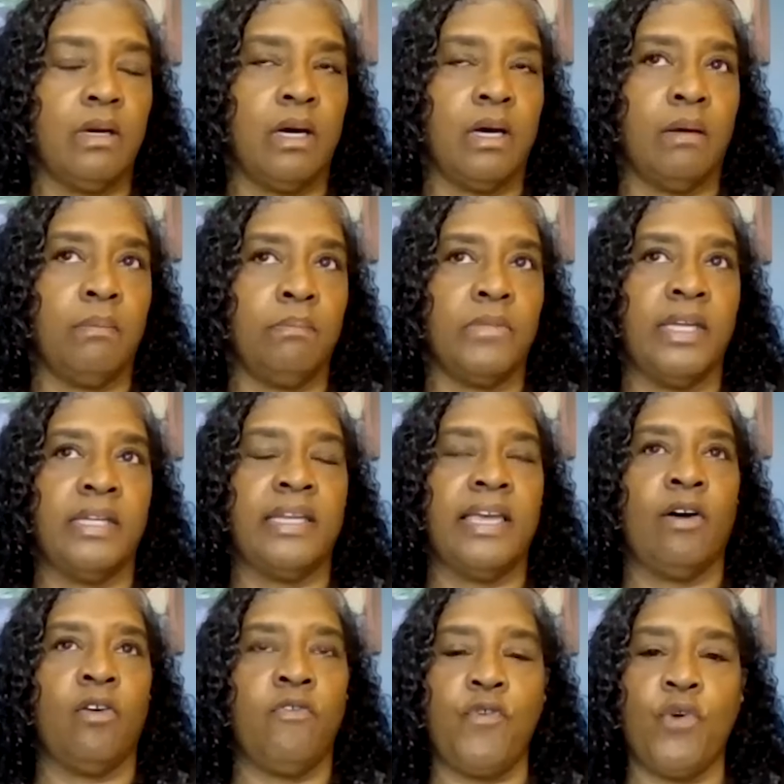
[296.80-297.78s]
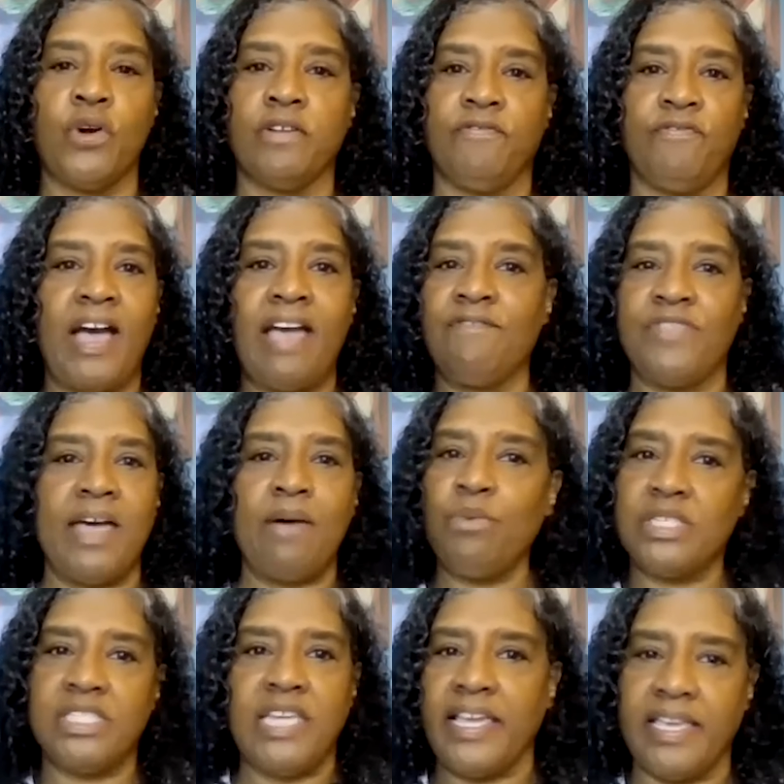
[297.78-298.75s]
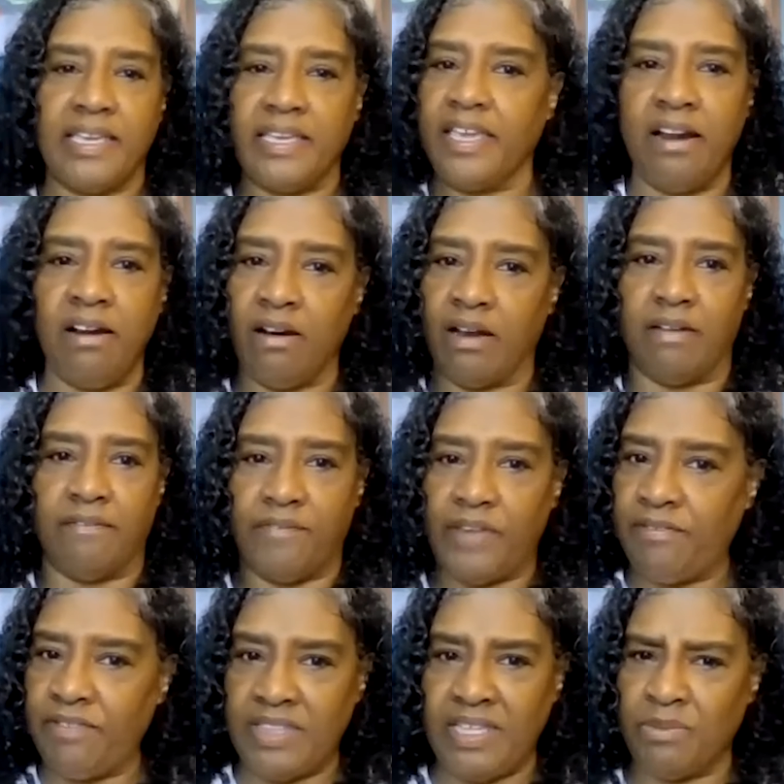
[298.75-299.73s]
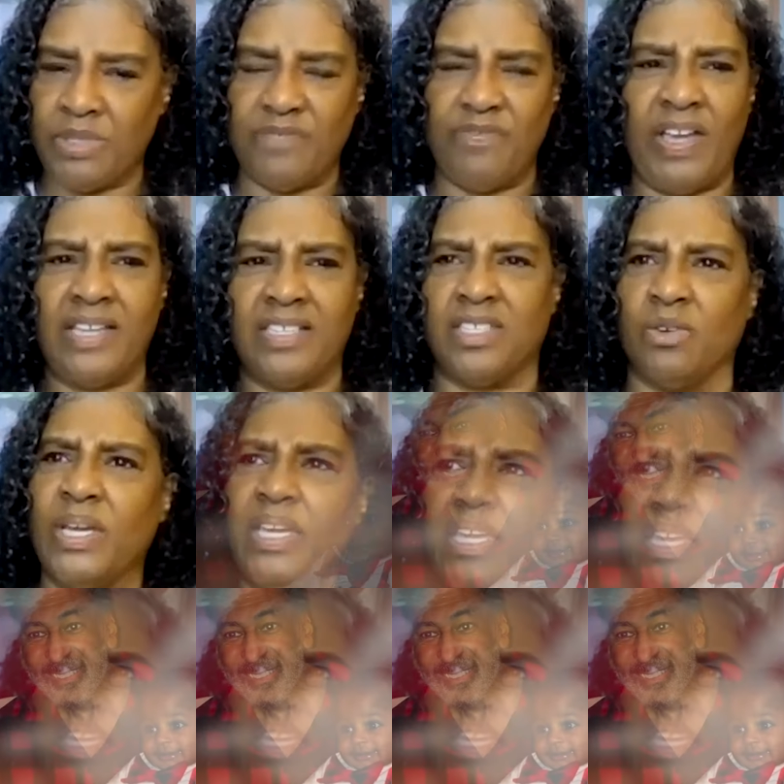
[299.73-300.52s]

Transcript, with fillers: and L4 and 5, that was taken care of. Everything was fine. So